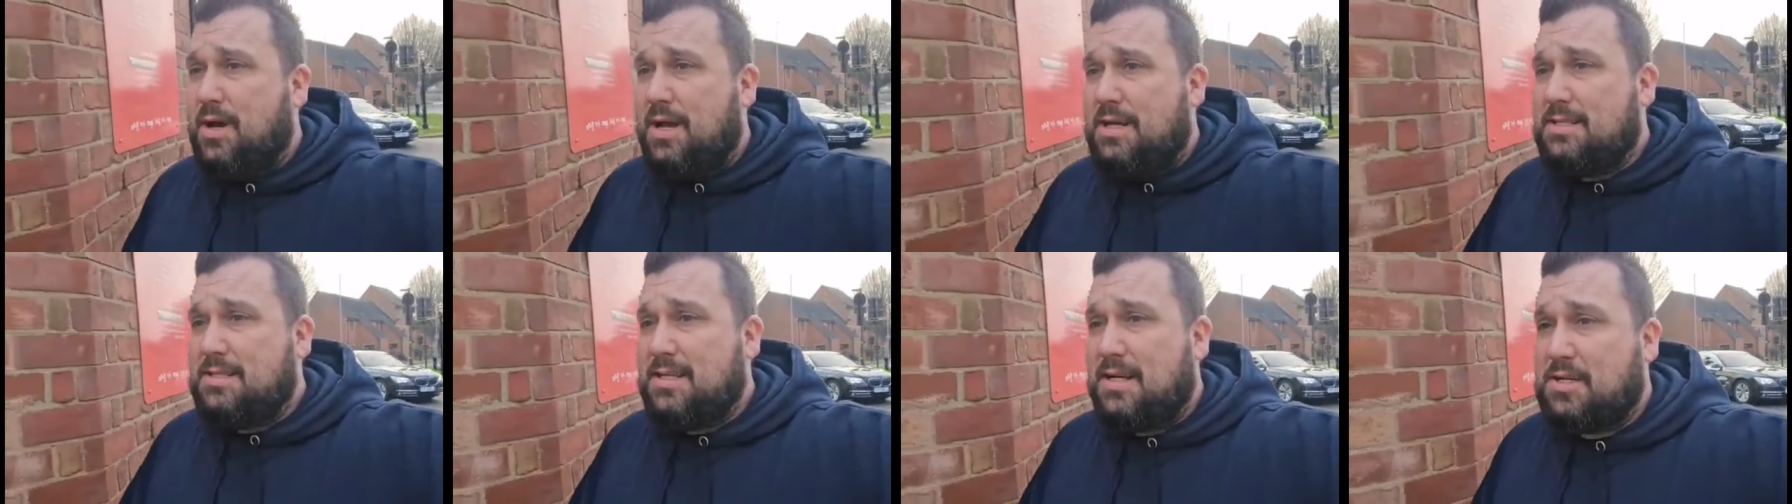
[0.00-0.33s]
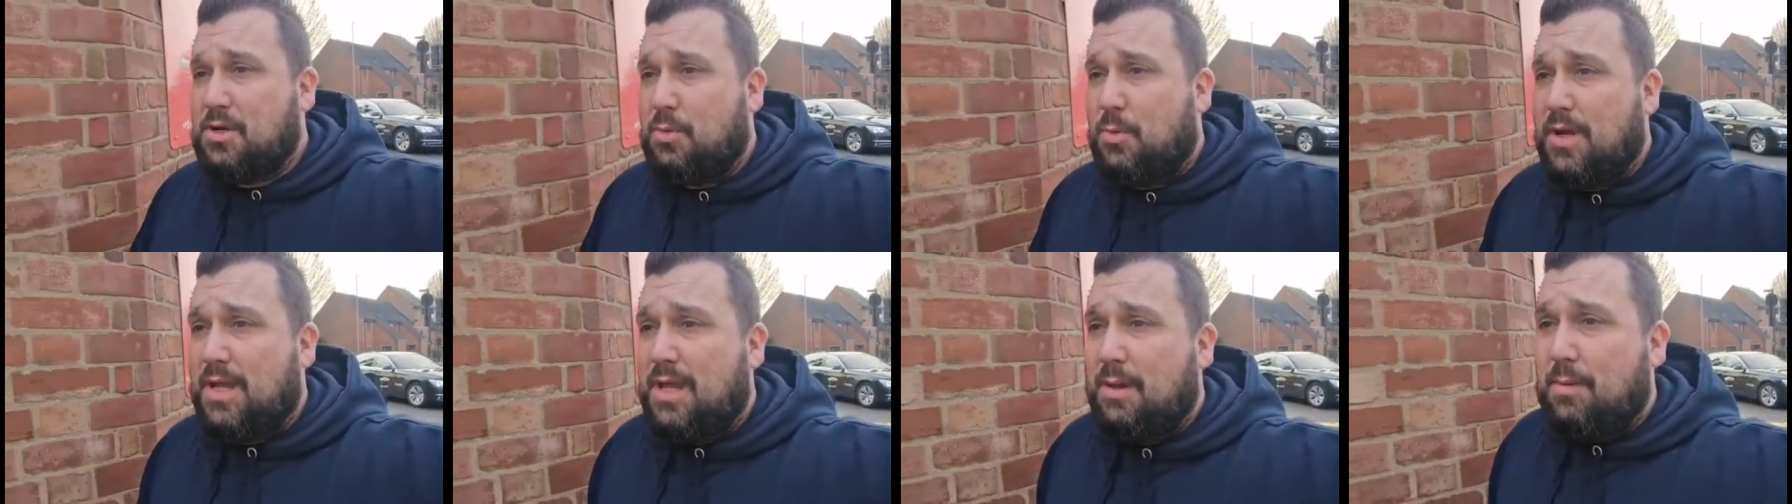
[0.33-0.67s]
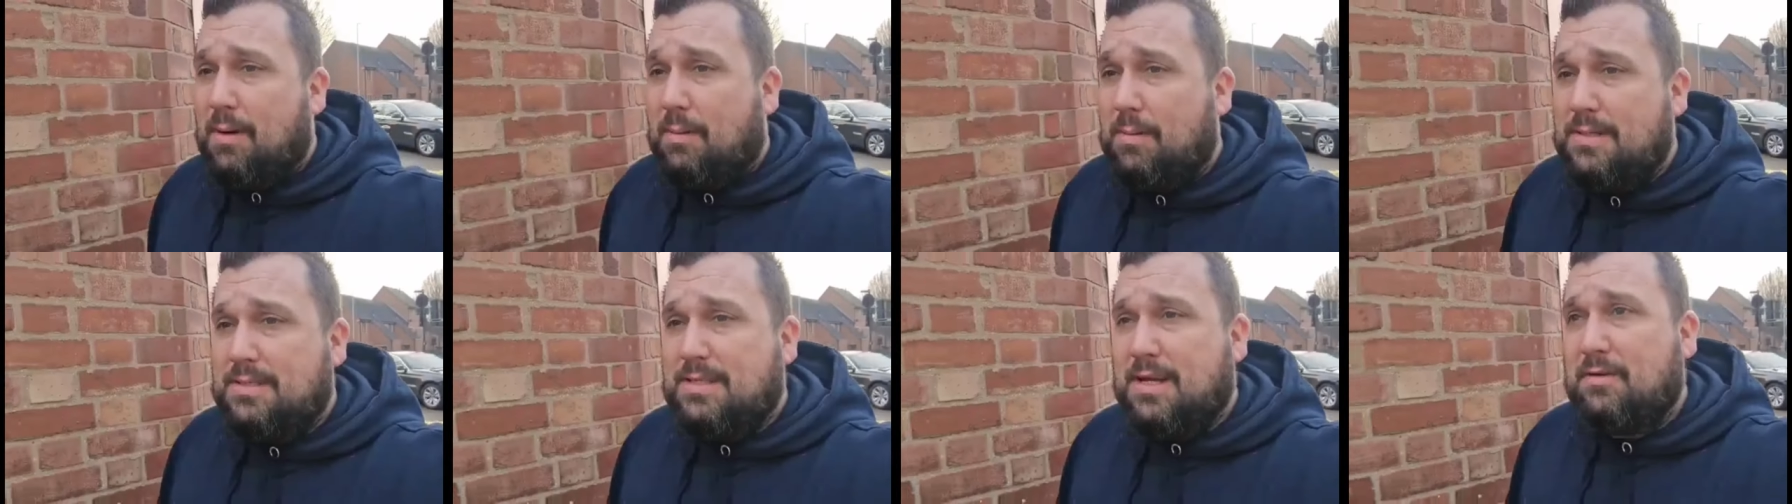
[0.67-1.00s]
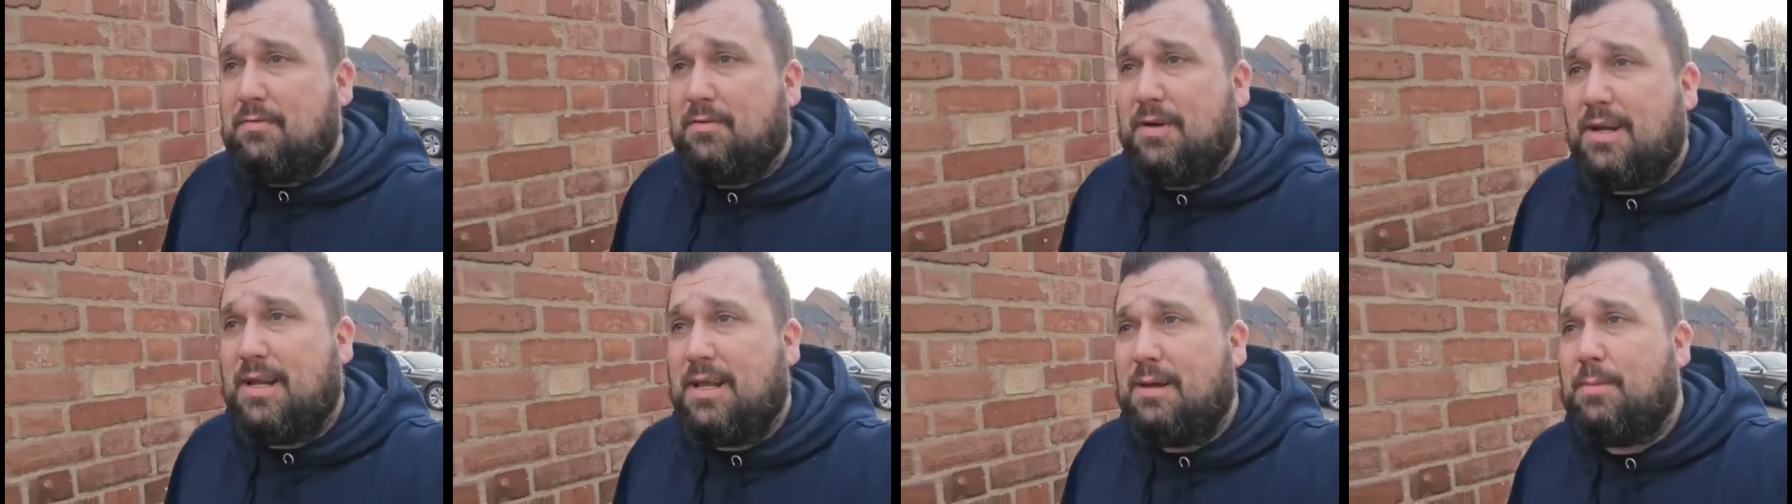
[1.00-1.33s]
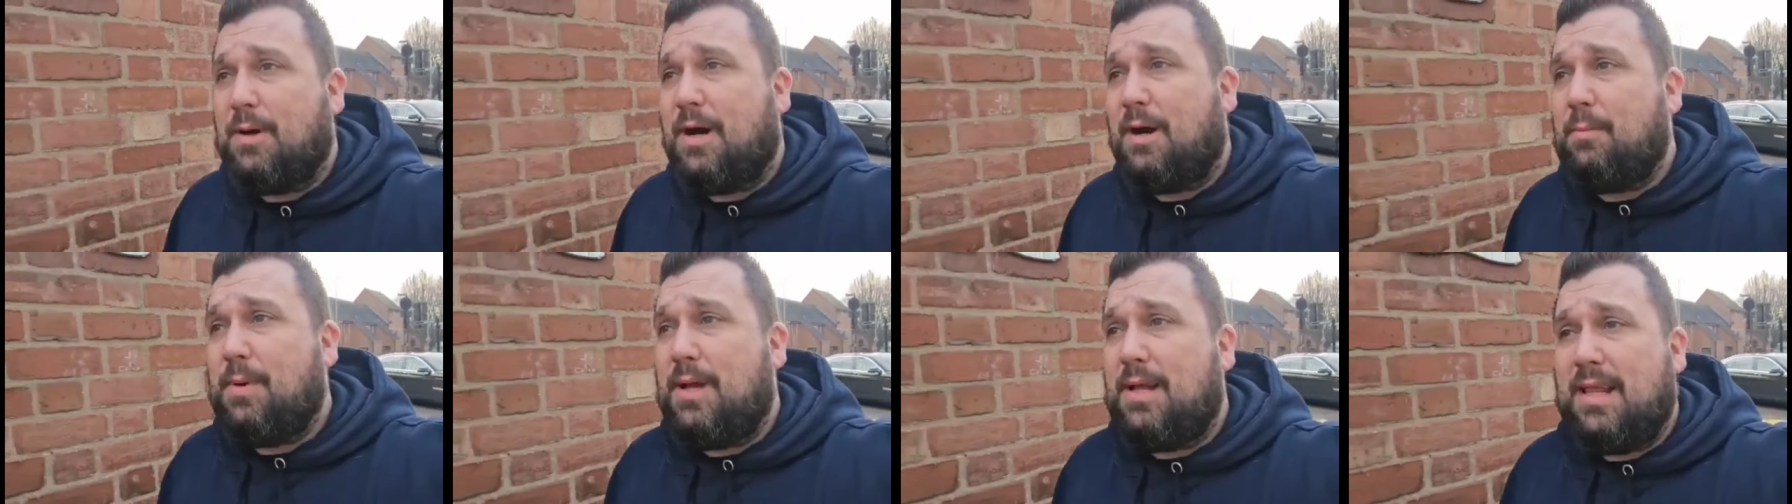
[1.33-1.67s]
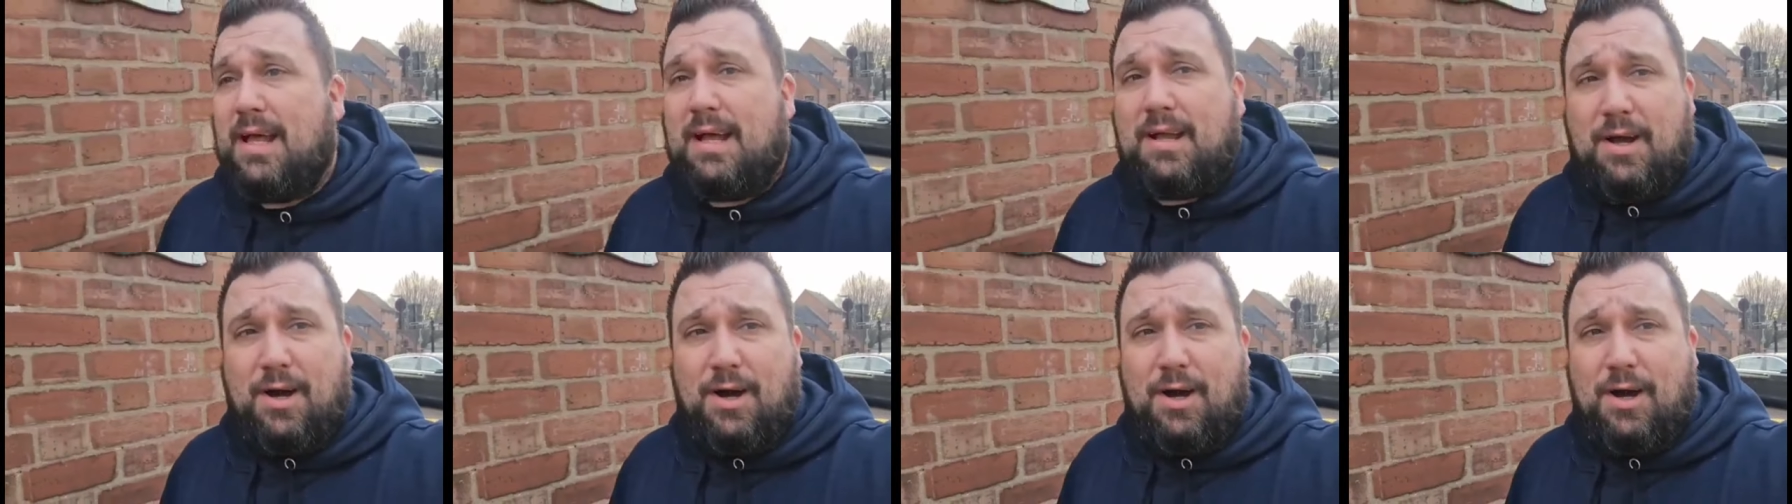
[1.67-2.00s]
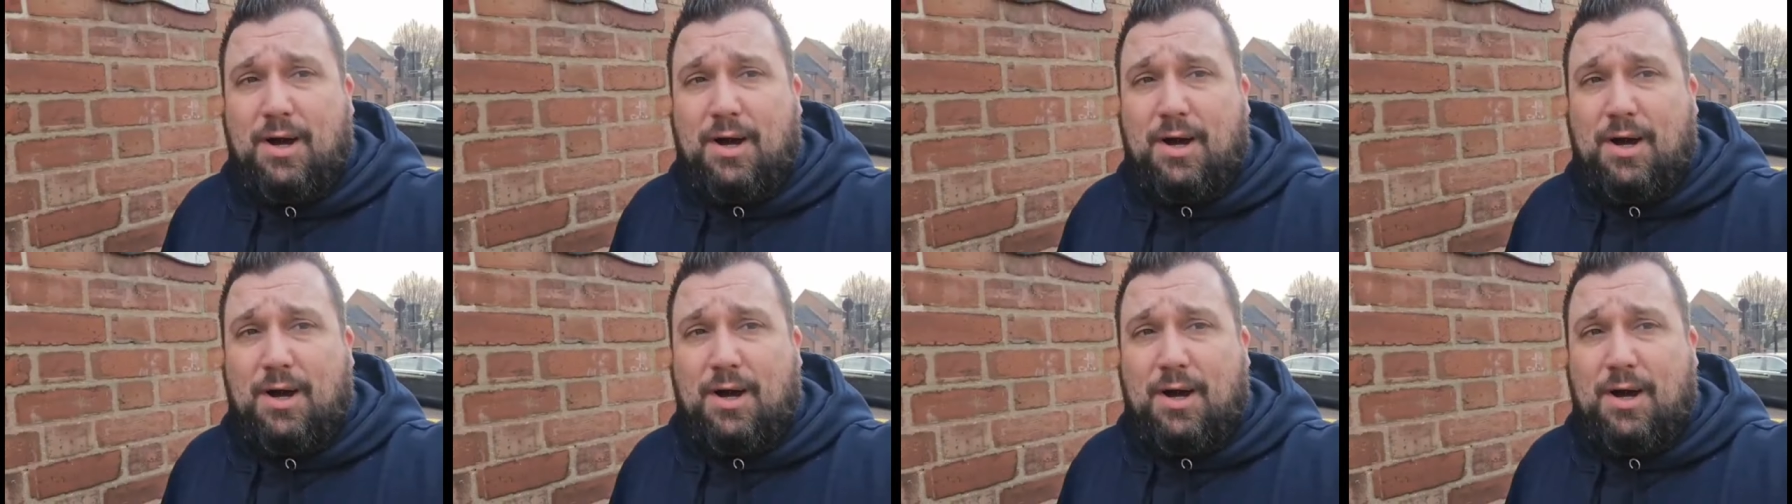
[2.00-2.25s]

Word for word: it's such a wicked pub. They're so friendly. But I'm being that guy again.